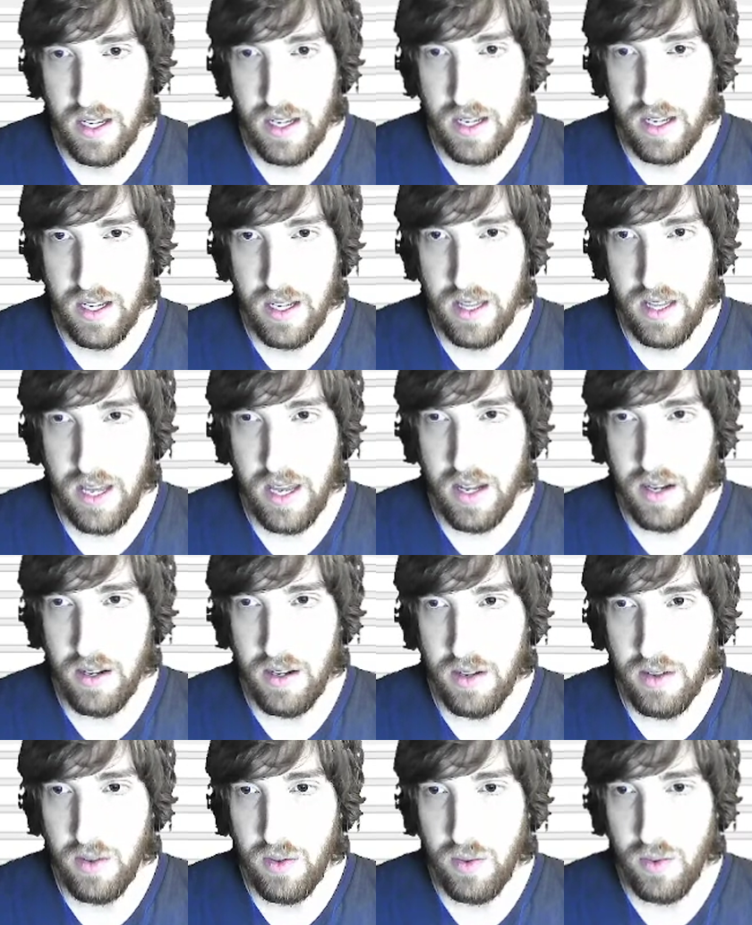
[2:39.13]
Then,
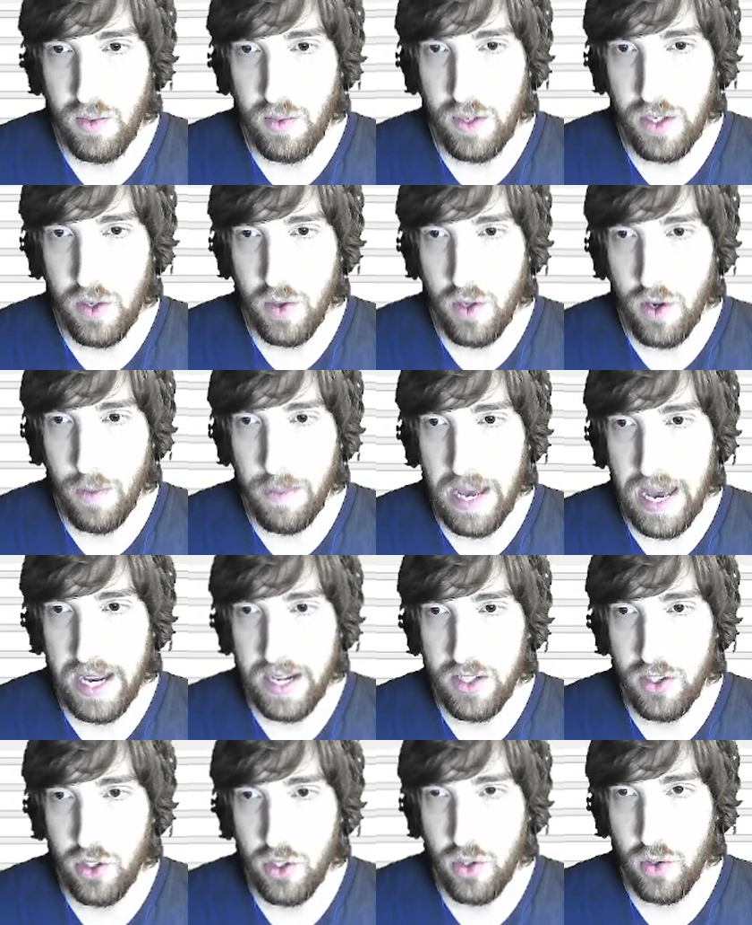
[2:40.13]
when you go
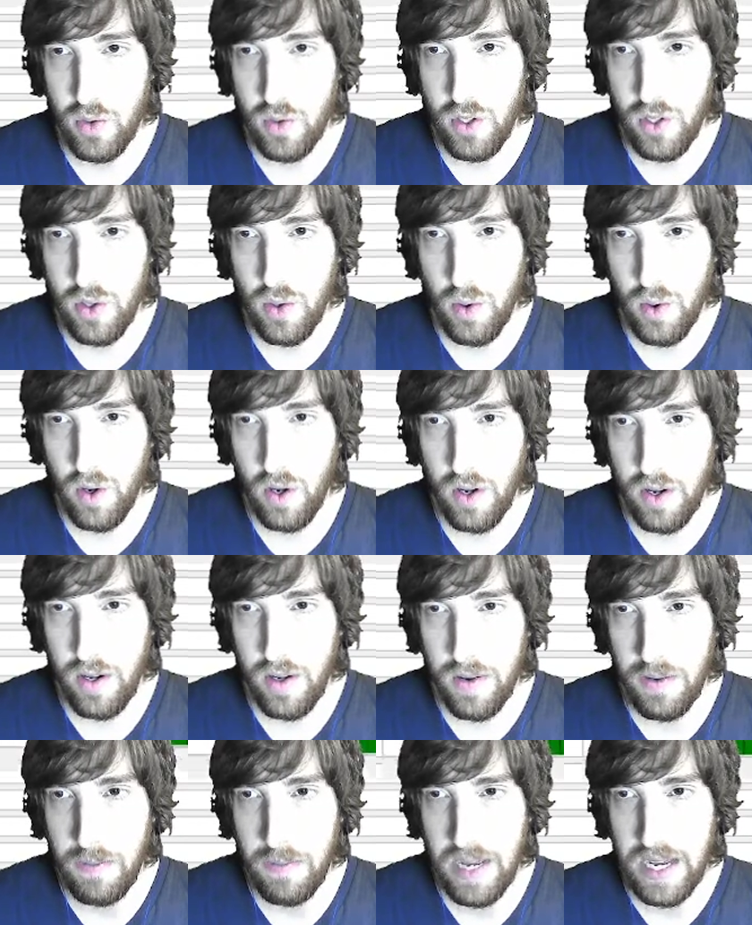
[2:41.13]
back to your
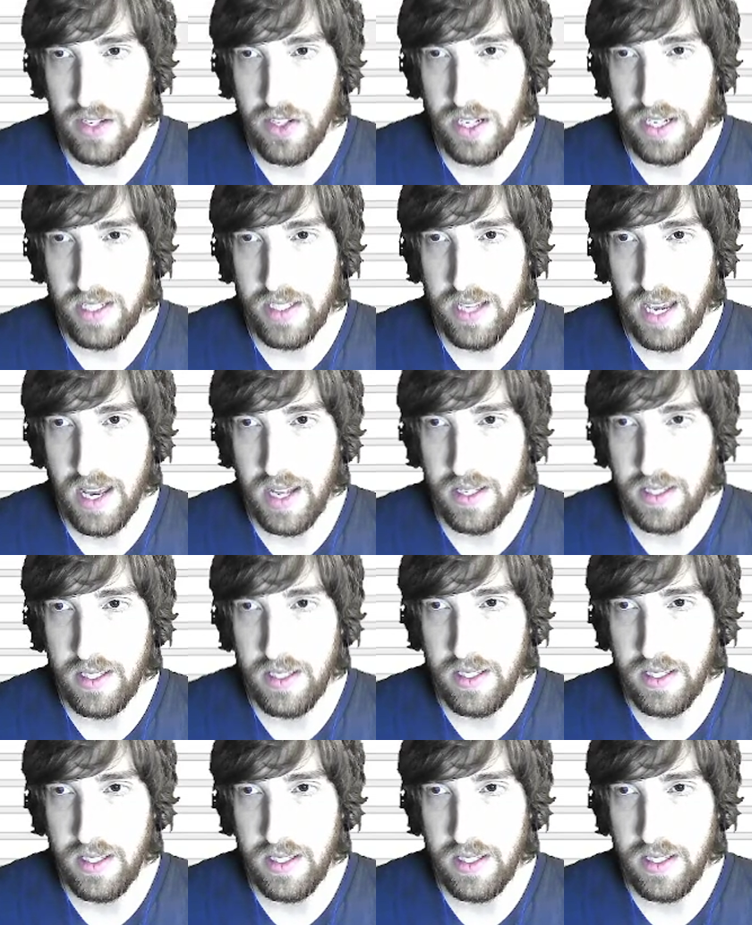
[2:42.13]
magic set,